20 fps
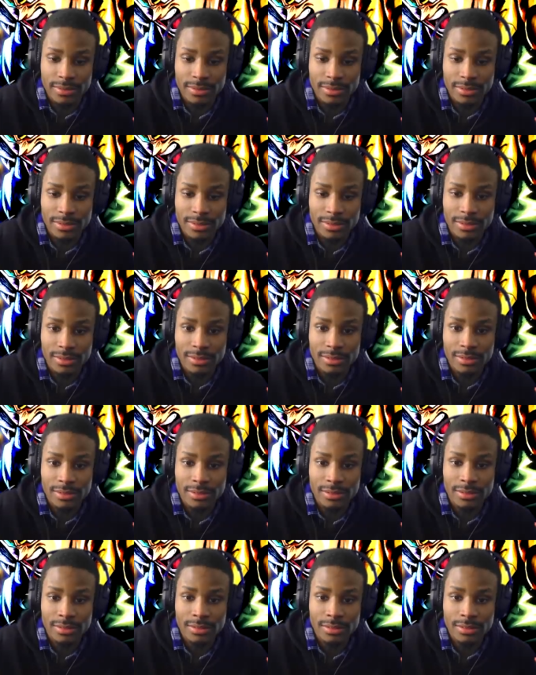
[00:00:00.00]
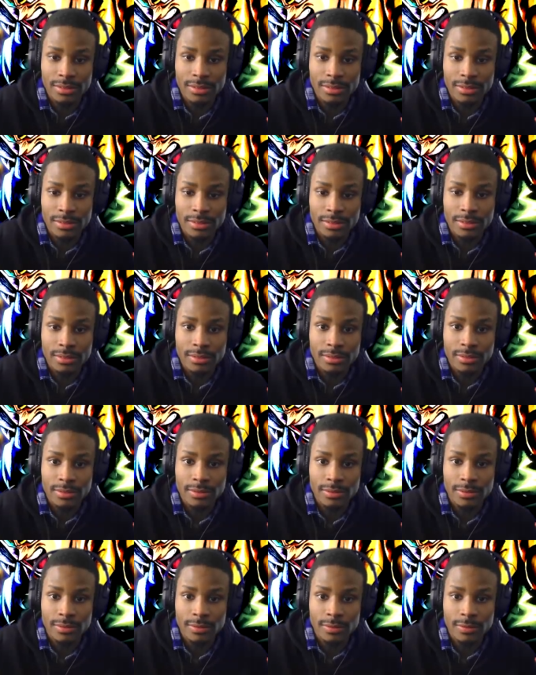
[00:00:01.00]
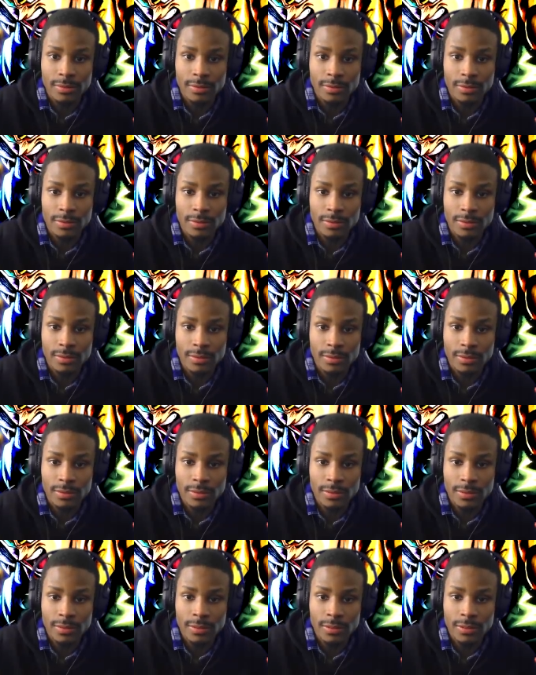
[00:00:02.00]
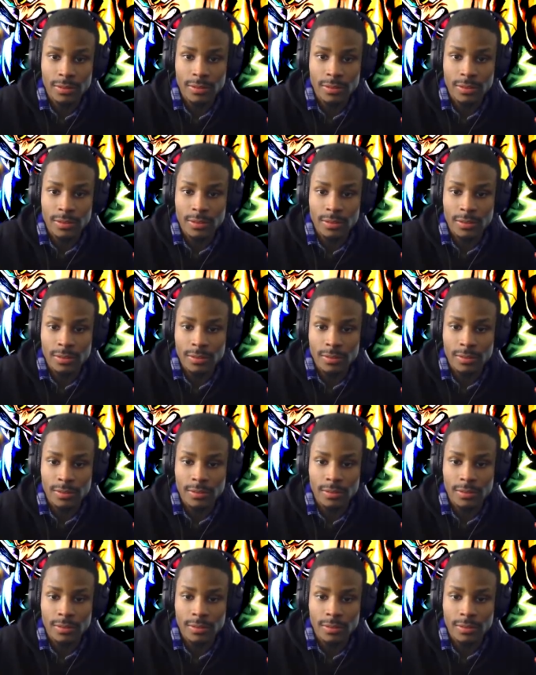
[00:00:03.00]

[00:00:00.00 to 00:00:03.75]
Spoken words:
Nothing is said.